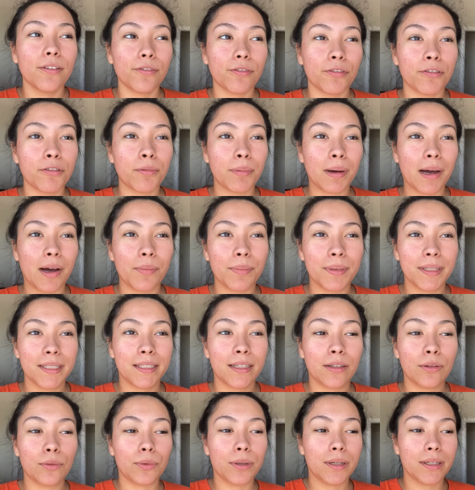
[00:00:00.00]
from how my
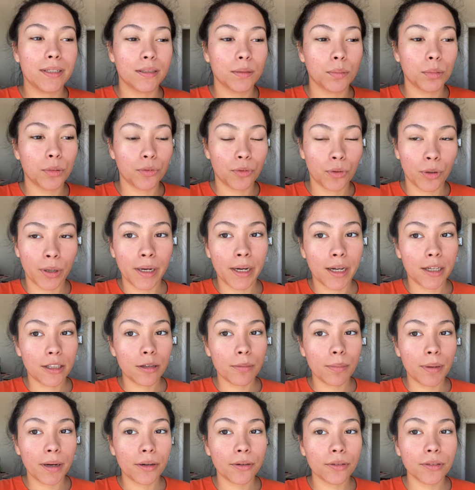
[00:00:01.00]
skin was before I got the
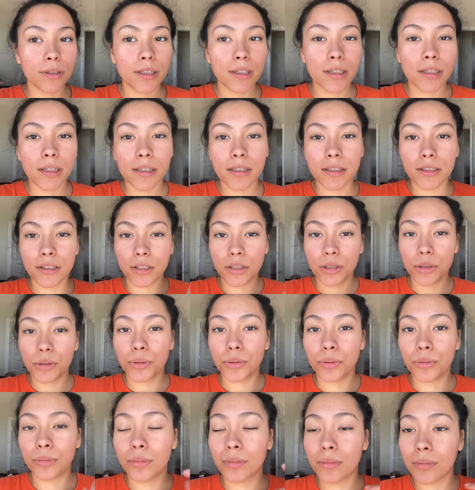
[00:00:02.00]
microneedling
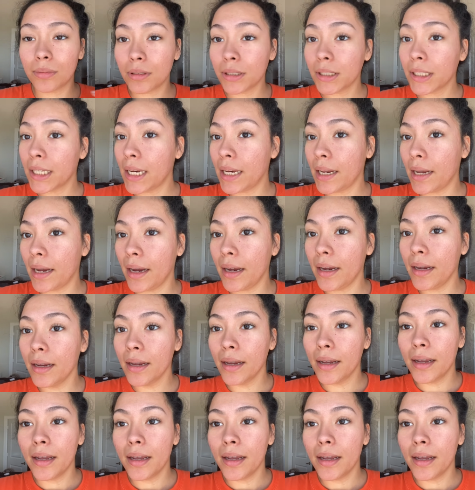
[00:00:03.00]
to today.